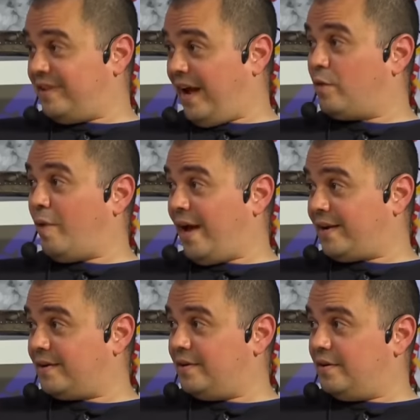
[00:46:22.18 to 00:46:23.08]
day Iraq,
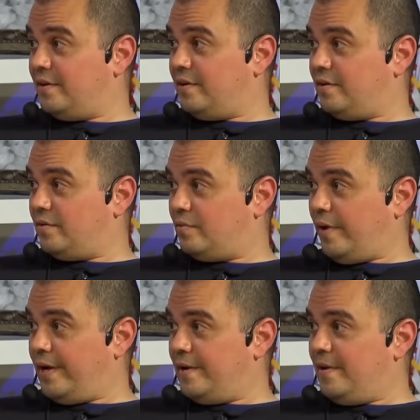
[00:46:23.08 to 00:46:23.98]
mm
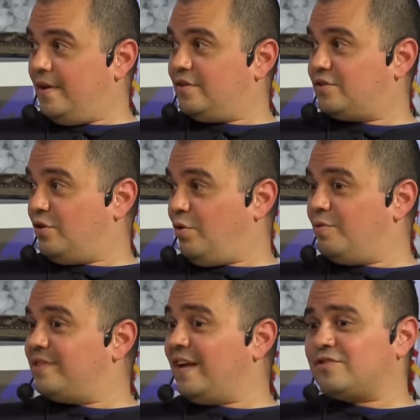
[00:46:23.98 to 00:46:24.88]
right? So
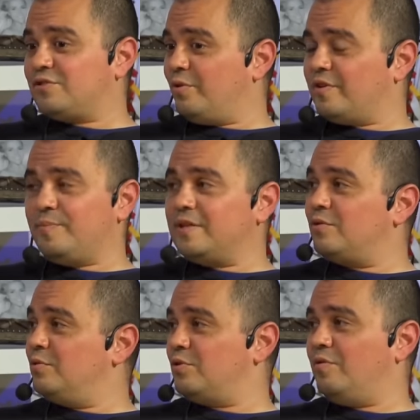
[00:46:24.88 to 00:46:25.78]
that story's been
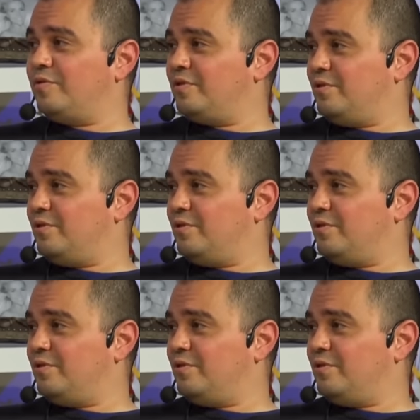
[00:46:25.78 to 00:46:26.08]
told over and